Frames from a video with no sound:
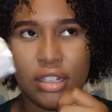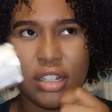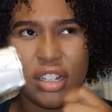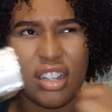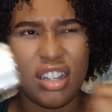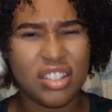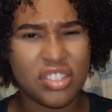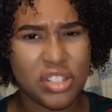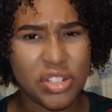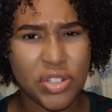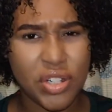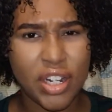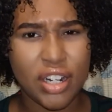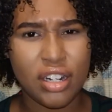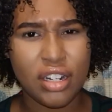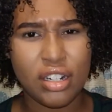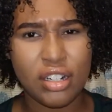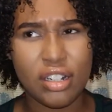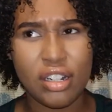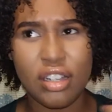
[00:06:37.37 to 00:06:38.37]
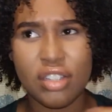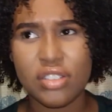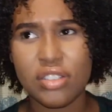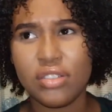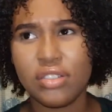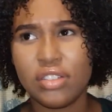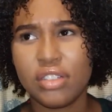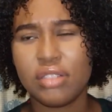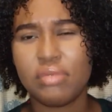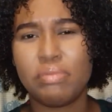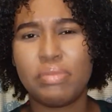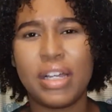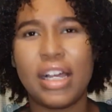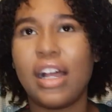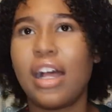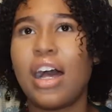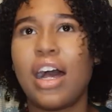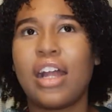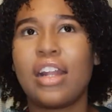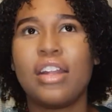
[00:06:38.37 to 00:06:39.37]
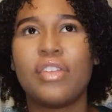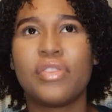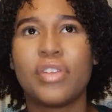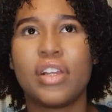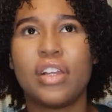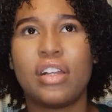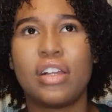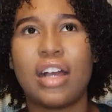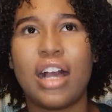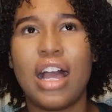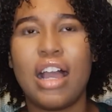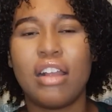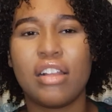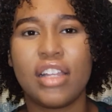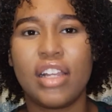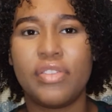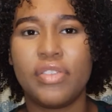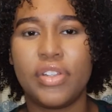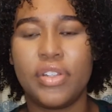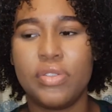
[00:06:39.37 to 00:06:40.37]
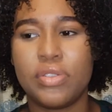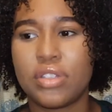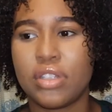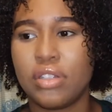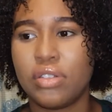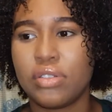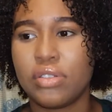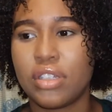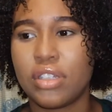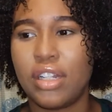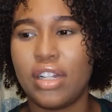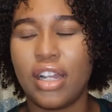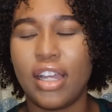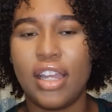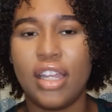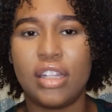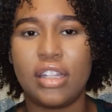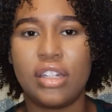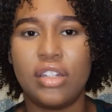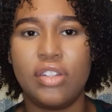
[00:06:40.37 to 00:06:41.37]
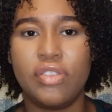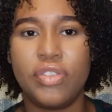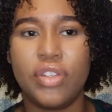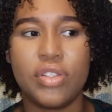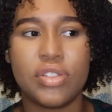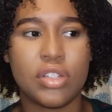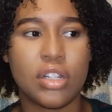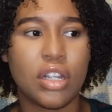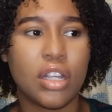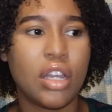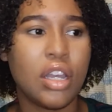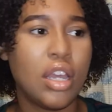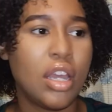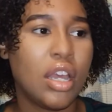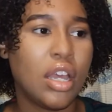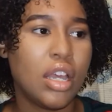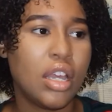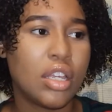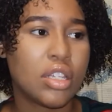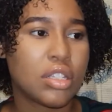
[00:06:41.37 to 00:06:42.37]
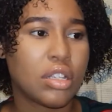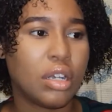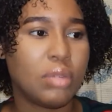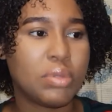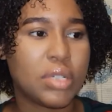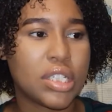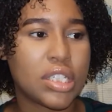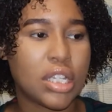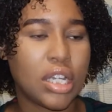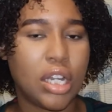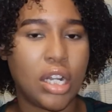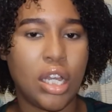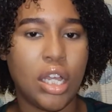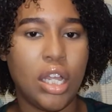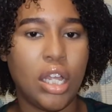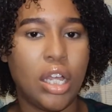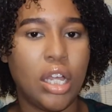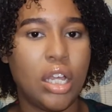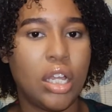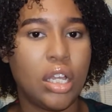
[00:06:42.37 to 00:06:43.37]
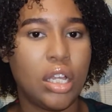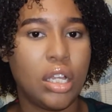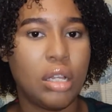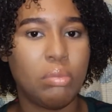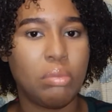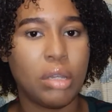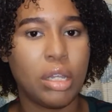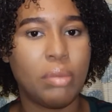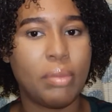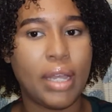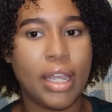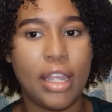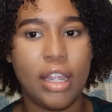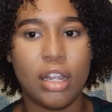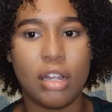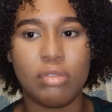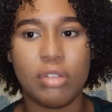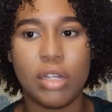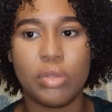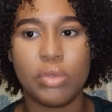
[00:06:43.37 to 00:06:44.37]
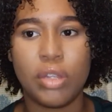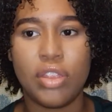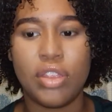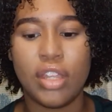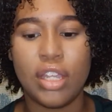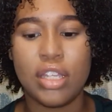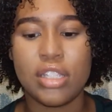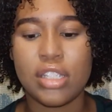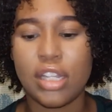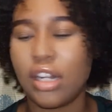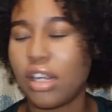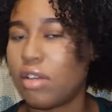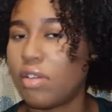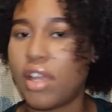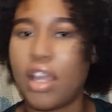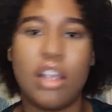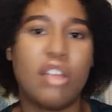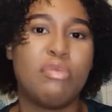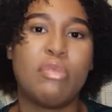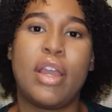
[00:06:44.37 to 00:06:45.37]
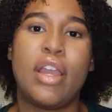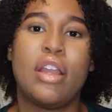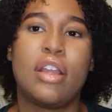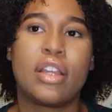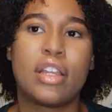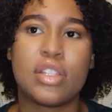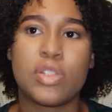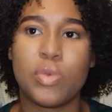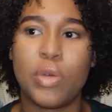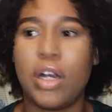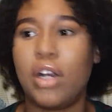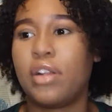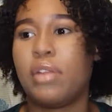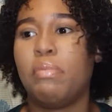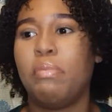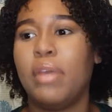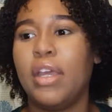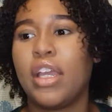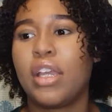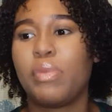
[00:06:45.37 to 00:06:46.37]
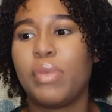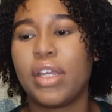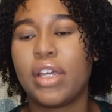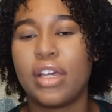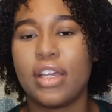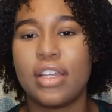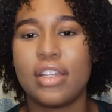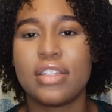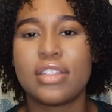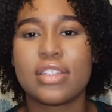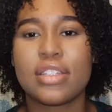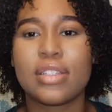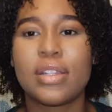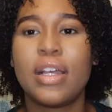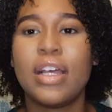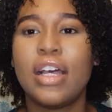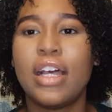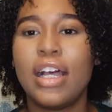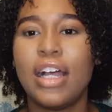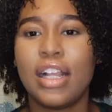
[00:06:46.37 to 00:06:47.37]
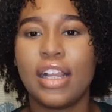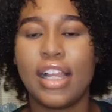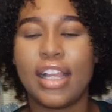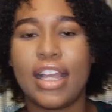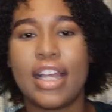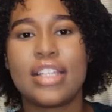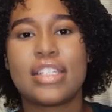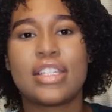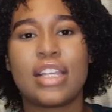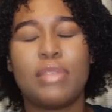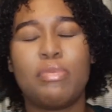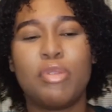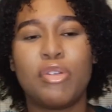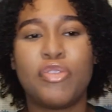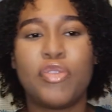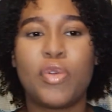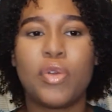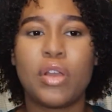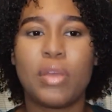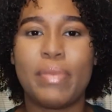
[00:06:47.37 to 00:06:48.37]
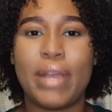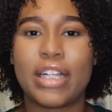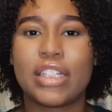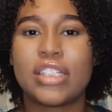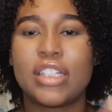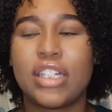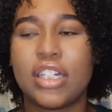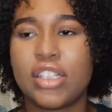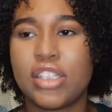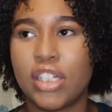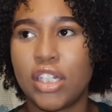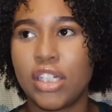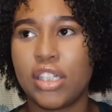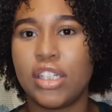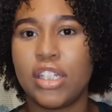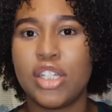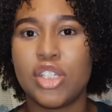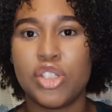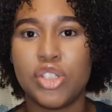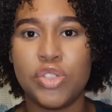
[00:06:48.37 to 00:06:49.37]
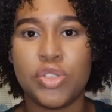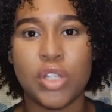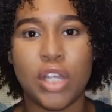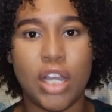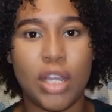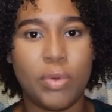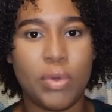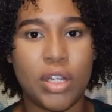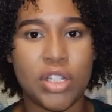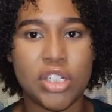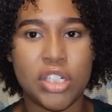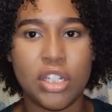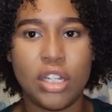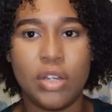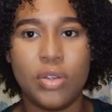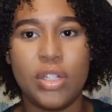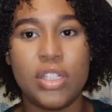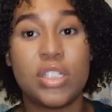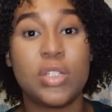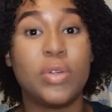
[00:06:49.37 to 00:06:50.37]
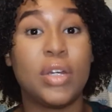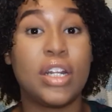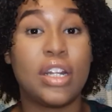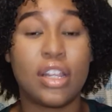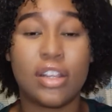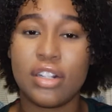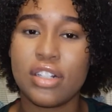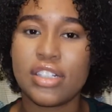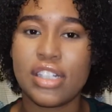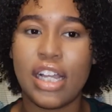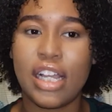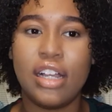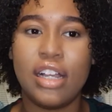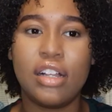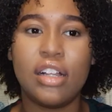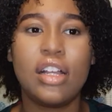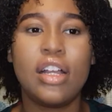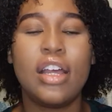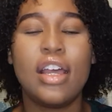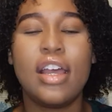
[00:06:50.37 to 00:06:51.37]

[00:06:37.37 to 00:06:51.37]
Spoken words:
concentrator nozzle, but I hardly ever use those, and I hate the diffuser. So I'm just gonna blow my hair around with this, and I don't care if my hair gets wild and big because, like I said before, I'm actually gonna turn this dry wash and go into another style,